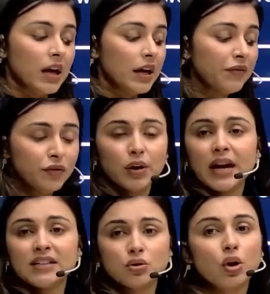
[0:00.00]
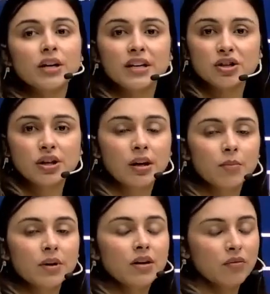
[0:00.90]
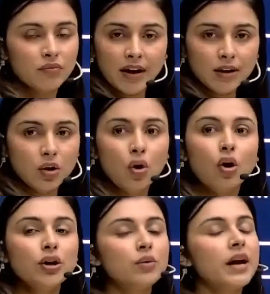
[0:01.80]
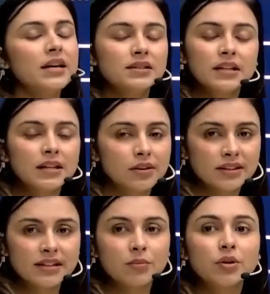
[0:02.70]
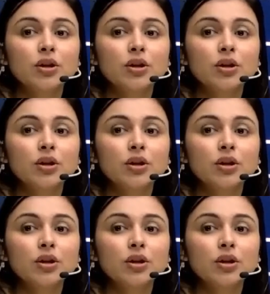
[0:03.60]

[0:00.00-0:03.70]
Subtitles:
If you are asked coordination number 1 or you are asked the nearest neighbor,